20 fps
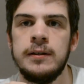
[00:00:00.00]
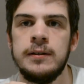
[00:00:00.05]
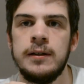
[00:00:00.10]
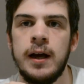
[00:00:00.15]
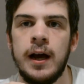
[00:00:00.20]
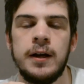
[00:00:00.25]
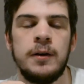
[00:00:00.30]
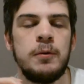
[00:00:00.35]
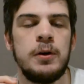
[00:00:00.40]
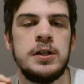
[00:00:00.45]

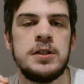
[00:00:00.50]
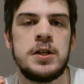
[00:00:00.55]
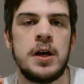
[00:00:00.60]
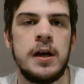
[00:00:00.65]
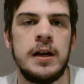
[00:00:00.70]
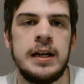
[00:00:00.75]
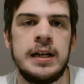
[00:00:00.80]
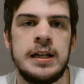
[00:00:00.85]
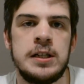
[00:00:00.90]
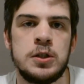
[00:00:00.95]
I don't want to turn
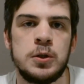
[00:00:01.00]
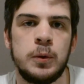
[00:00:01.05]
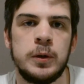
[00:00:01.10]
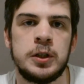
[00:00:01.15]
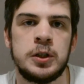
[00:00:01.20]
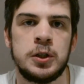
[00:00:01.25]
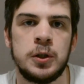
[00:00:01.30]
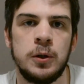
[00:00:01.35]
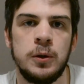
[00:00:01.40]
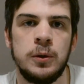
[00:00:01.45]
it into a
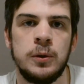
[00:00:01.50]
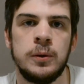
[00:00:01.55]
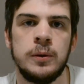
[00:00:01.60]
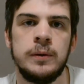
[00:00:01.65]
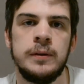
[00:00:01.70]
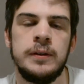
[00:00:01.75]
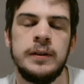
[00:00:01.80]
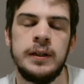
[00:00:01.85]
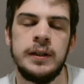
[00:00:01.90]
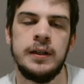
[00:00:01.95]
chore.
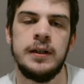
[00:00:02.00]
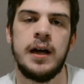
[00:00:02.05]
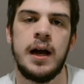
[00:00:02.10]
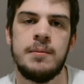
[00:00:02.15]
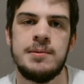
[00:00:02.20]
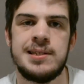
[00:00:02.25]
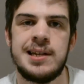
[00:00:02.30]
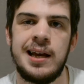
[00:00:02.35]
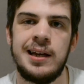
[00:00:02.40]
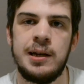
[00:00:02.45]
I'm
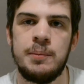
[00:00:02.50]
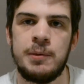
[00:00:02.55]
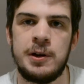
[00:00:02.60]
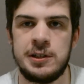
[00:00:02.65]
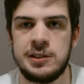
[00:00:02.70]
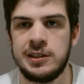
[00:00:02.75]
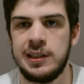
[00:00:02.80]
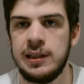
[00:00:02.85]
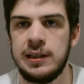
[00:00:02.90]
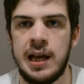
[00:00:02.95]
saying
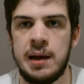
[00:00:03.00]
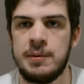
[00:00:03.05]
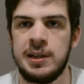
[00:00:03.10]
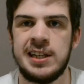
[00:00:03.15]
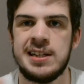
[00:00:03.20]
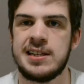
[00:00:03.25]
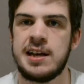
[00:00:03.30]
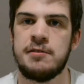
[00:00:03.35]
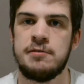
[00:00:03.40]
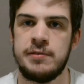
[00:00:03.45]
emotionally labored
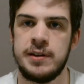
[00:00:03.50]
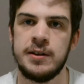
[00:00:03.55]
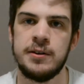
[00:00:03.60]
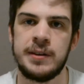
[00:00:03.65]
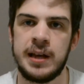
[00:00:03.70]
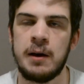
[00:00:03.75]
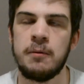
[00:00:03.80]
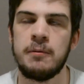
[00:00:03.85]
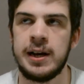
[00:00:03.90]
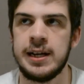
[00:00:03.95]
because I feel
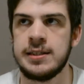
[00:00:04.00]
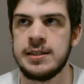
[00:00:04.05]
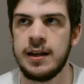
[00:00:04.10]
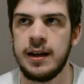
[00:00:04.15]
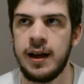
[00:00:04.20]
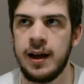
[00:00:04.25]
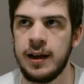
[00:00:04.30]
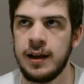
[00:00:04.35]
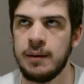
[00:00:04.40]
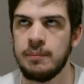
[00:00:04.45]
that way
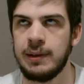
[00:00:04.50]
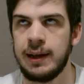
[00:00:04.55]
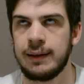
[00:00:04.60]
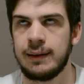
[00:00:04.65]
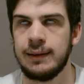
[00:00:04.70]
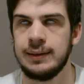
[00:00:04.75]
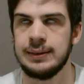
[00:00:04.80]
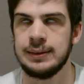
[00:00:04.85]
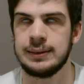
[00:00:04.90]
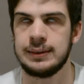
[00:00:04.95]
today. I'm like, I
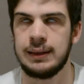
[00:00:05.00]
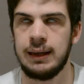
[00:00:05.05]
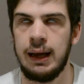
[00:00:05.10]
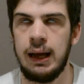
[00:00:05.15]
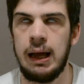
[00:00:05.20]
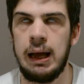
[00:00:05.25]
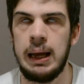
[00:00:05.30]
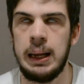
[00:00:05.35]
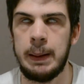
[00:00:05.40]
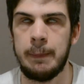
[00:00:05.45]
just
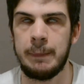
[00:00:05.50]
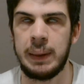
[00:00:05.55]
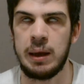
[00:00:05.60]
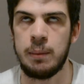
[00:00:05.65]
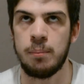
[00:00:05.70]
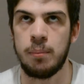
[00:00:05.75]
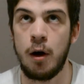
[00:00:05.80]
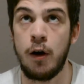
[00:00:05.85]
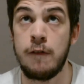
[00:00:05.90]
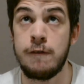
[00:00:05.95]
can't be
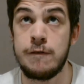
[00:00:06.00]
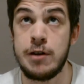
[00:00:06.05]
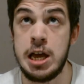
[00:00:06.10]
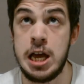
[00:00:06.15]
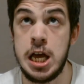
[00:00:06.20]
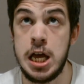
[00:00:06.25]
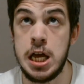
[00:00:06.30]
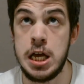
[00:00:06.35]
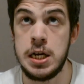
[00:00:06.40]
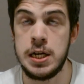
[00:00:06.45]

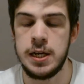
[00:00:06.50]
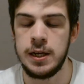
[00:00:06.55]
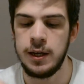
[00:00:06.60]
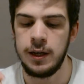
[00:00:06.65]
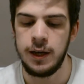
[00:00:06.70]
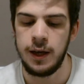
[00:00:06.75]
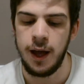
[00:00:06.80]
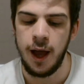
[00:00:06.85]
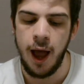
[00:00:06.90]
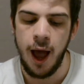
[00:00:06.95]
bothered.
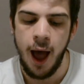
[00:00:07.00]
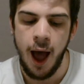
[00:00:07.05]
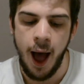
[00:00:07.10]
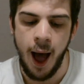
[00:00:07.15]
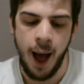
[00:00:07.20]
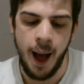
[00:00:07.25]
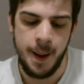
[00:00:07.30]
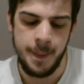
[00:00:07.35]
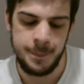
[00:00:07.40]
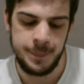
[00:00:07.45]

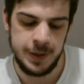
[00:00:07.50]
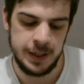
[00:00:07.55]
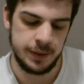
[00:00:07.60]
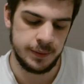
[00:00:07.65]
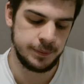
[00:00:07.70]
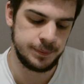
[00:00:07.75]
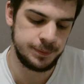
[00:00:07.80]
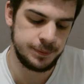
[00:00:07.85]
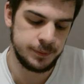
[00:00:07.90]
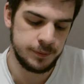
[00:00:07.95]
Um,
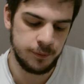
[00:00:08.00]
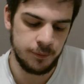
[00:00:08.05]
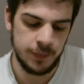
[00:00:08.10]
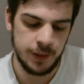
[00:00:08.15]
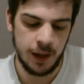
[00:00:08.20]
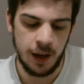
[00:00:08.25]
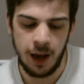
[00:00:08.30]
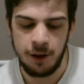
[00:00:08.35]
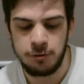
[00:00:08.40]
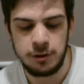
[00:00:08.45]

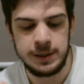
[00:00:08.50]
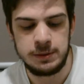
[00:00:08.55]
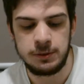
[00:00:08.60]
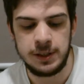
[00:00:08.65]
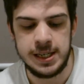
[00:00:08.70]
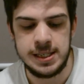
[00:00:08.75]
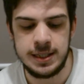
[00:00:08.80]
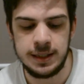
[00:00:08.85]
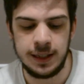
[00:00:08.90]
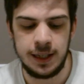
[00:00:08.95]
I've been
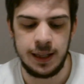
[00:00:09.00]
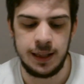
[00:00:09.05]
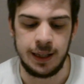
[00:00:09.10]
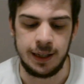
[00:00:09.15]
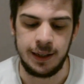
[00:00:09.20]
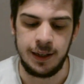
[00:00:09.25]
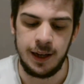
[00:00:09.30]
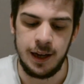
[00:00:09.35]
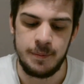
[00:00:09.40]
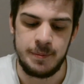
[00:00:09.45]
recently
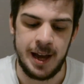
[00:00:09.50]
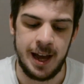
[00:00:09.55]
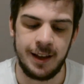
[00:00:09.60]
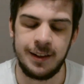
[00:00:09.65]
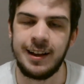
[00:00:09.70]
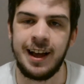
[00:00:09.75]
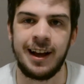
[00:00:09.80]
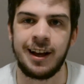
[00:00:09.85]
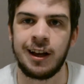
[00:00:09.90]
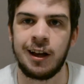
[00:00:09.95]
thinking about
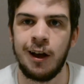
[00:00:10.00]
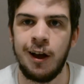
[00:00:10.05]
like